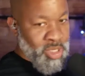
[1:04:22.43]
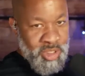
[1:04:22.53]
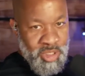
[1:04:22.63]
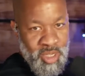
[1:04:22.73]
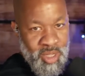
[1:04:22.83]

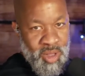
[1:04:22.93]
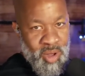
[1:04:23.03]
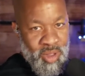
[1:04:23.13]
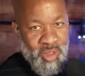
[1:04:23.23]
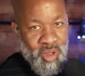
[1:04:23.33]
ones
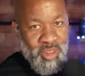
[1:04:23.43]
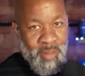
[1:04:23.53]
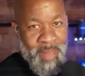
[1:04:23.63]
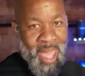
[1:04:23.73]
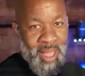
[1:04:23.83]
on
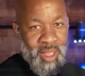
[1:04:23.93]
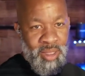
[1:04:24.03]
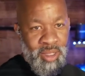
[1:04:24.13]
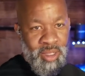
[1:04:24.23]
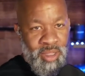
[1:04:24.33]
the back
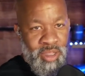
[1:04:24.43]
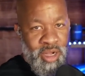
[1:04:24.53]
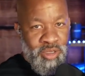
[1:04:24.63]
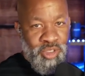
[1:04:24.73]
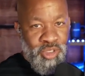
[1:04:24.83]

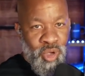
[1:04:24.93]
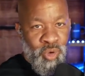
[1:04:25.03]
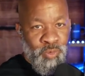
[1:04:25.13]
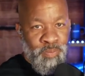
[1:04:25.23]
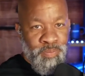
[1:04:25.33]
there.
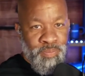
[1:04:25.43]
So